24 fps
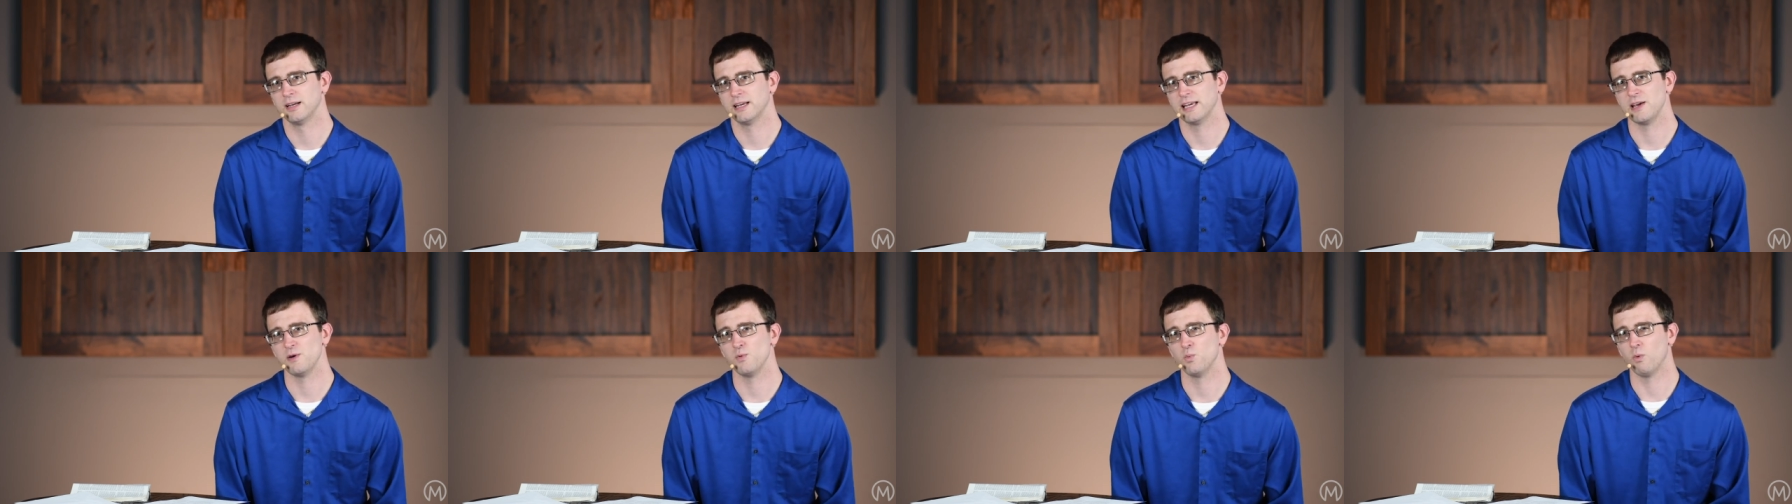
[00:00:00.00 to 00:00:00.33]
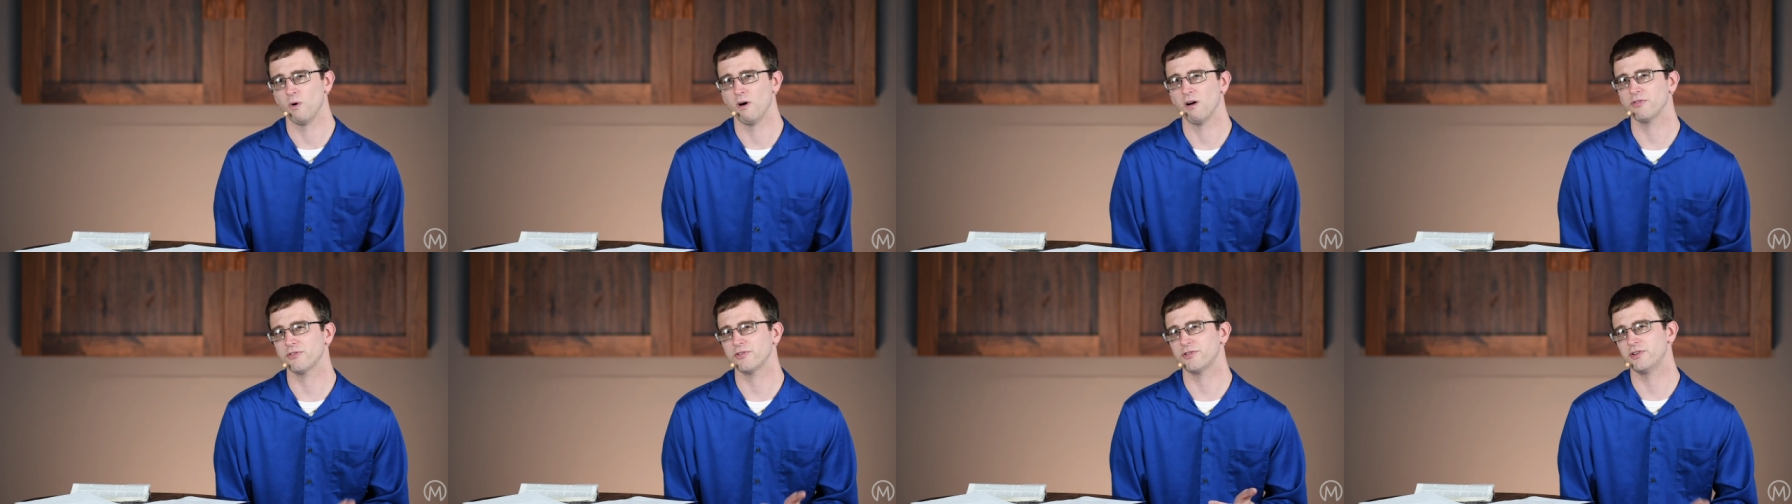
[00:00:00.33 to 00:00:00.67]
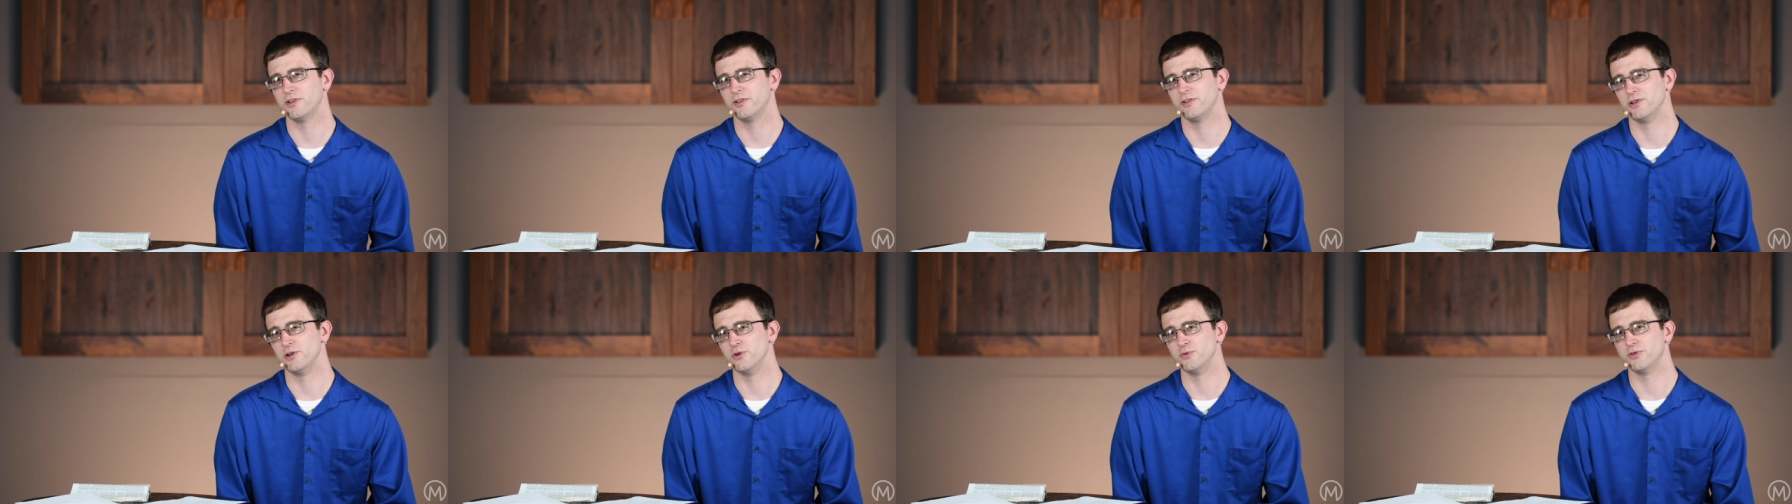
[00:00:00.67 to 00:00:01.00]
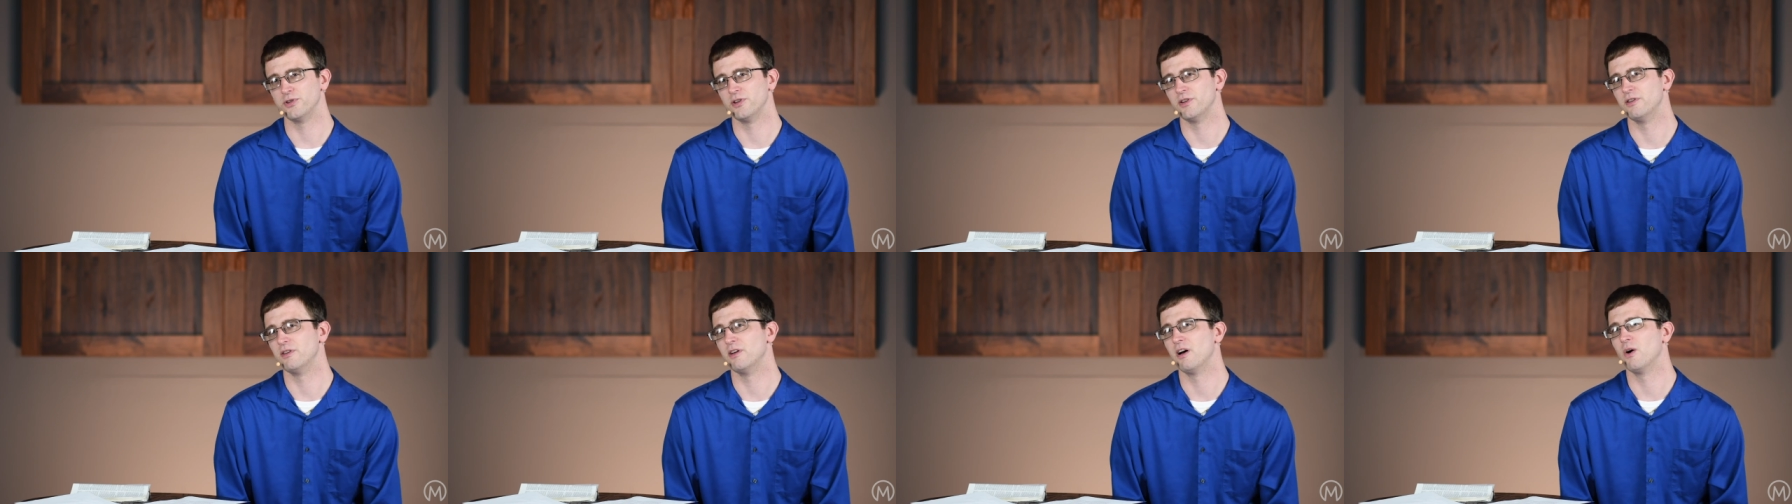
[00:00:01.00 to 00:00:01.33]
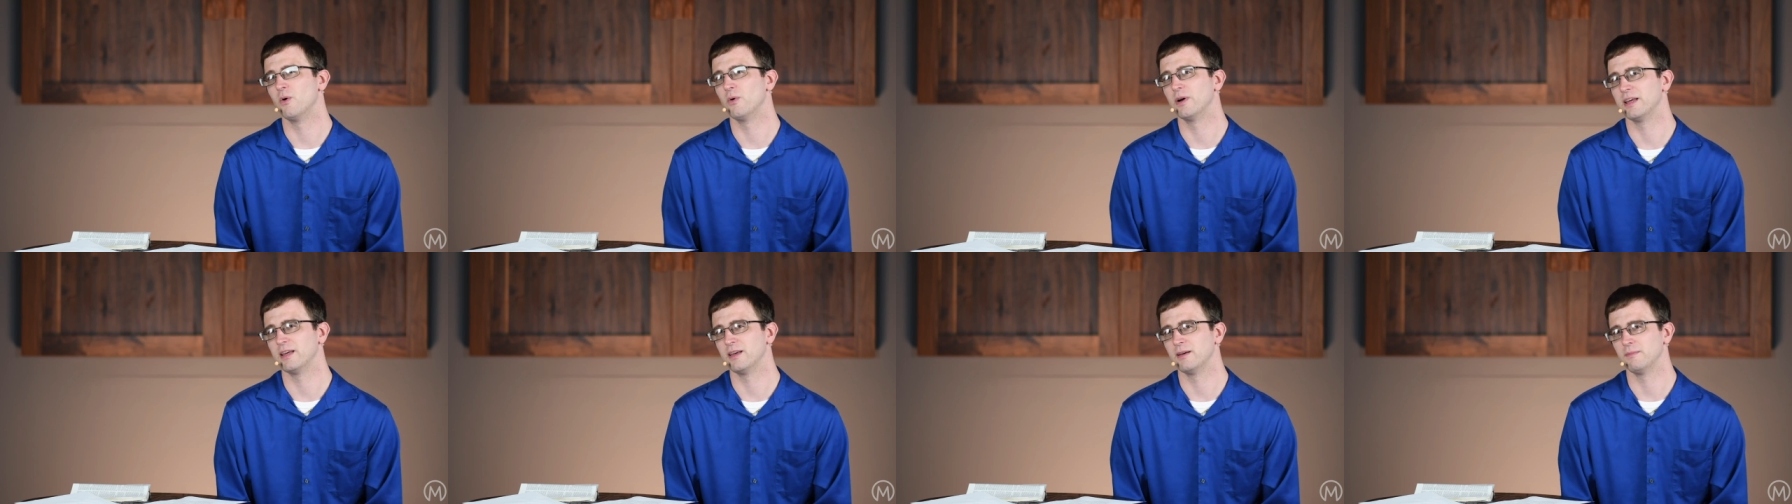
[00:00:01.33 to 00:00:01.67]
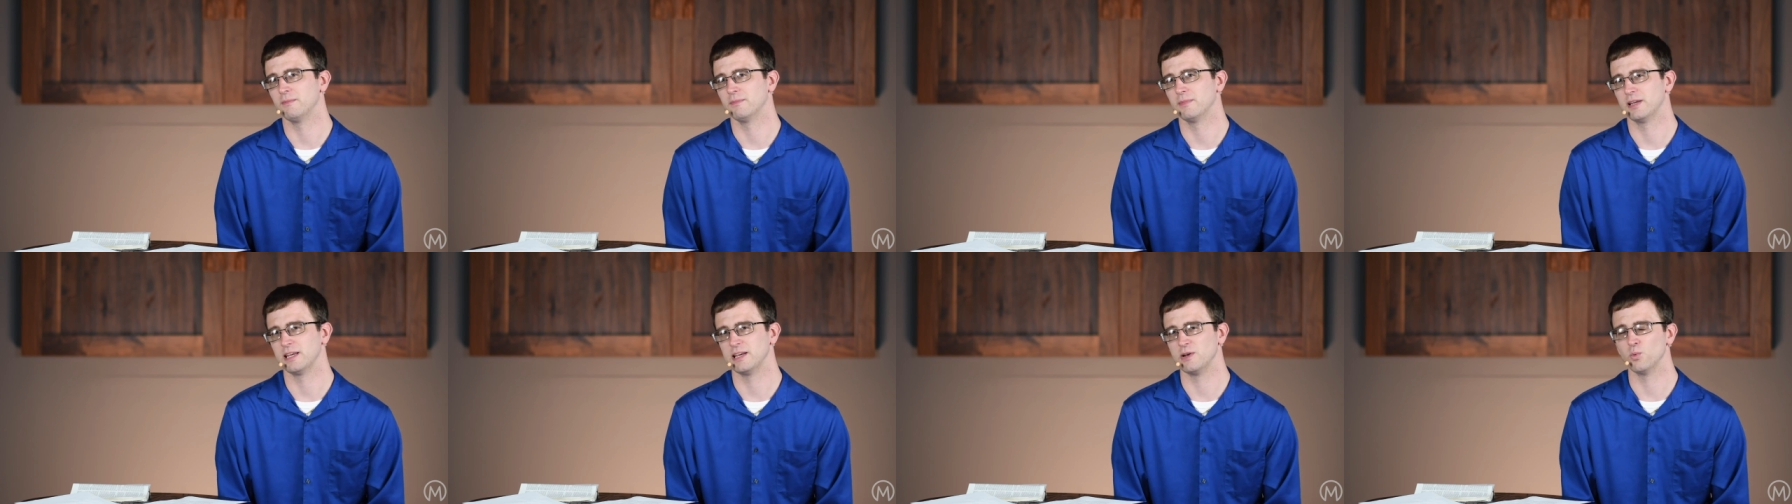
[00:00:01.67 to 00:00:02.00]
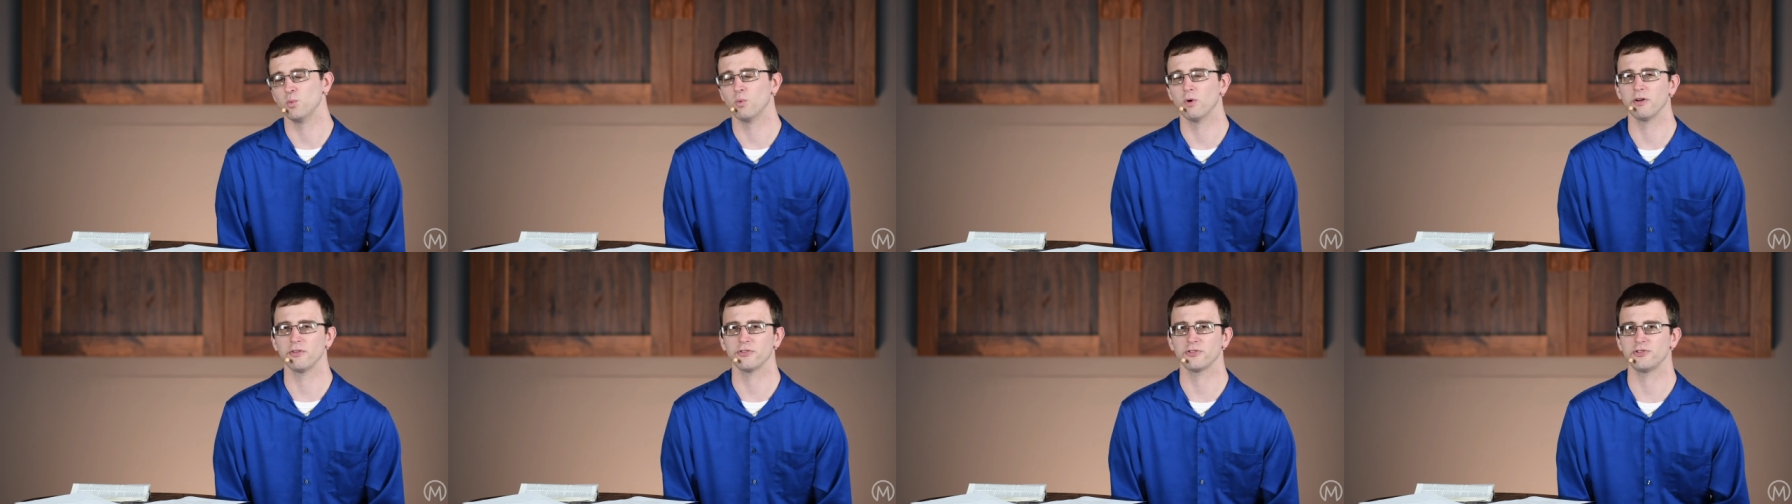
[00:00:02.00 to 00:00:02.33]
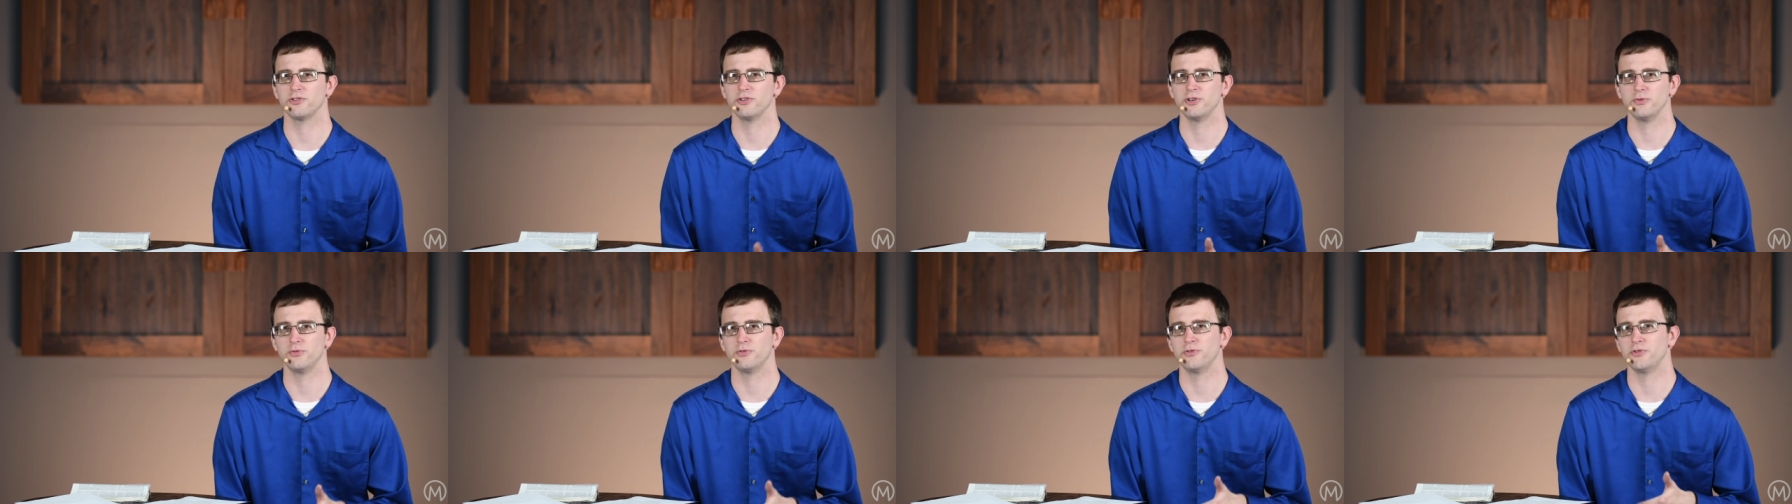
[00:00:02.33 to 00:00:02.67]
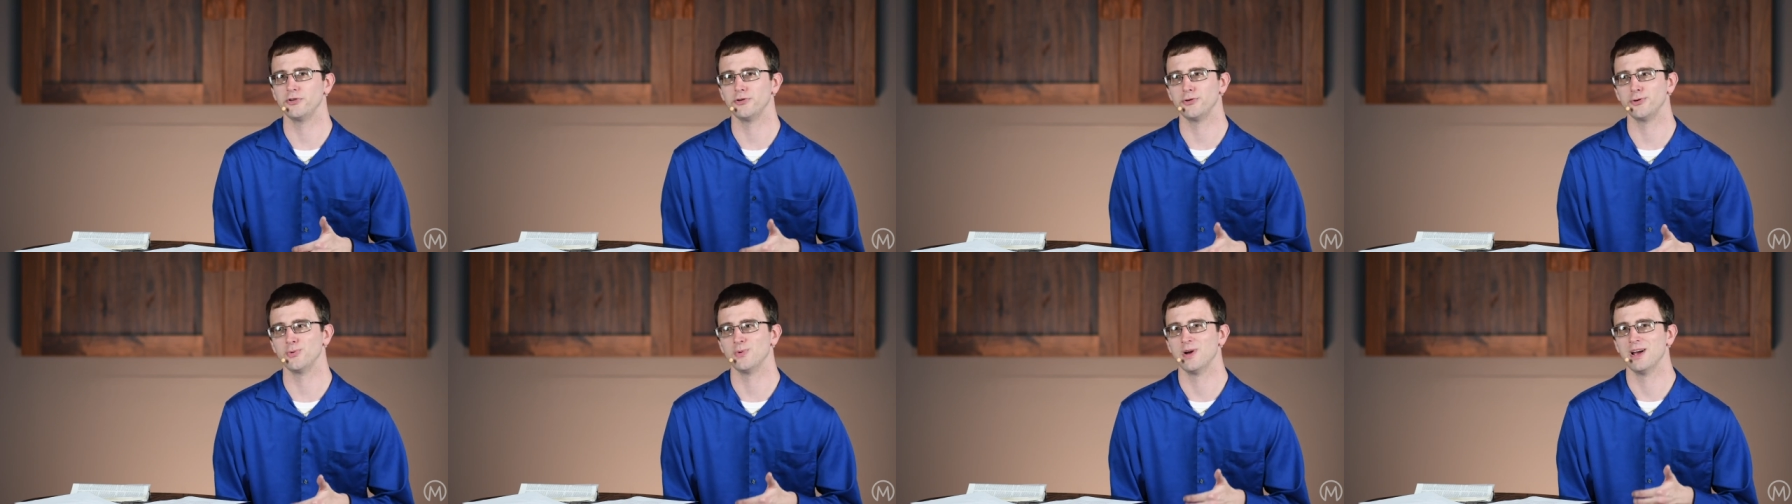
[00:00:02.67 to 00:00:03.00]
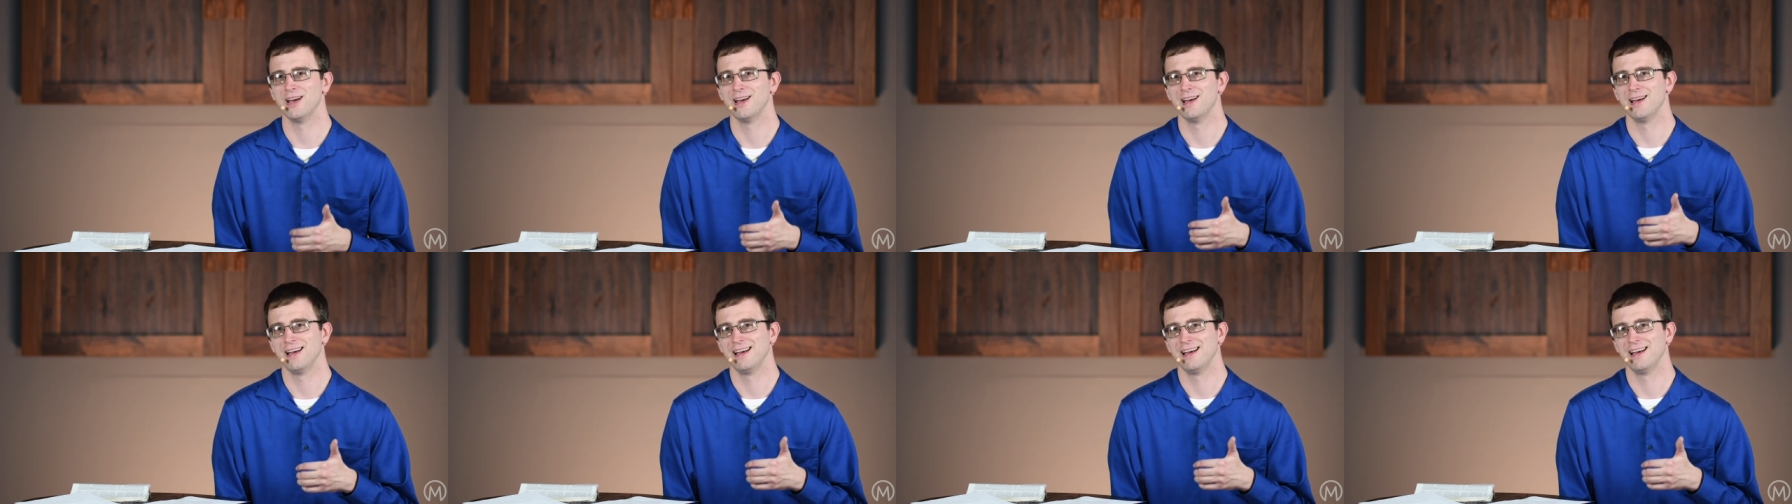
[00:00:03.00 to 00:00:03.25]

He wants to, you to know Him, He wants you to